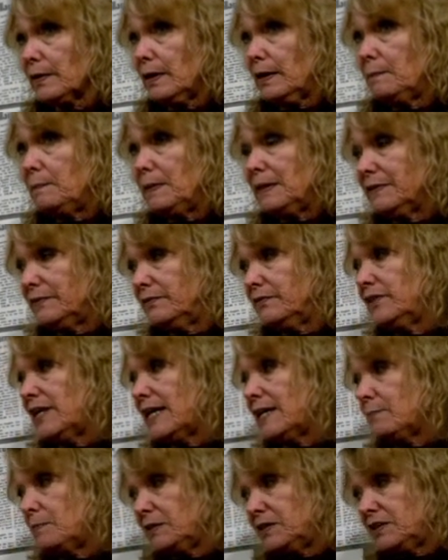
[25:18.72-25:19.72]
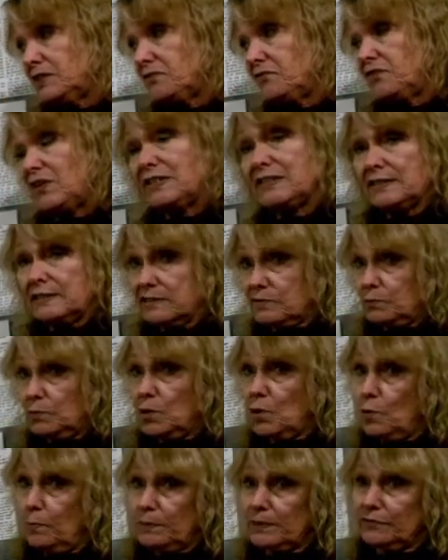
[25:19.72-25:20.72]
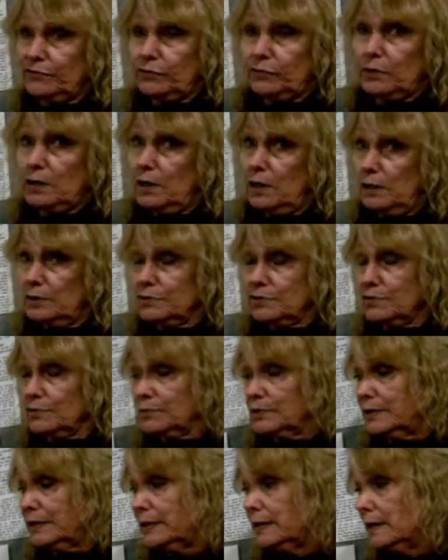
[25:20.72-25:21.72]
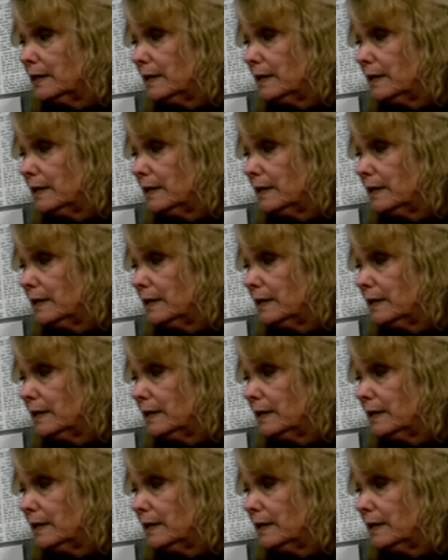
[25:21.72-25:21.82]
But the defendants were hoping for a hung jury.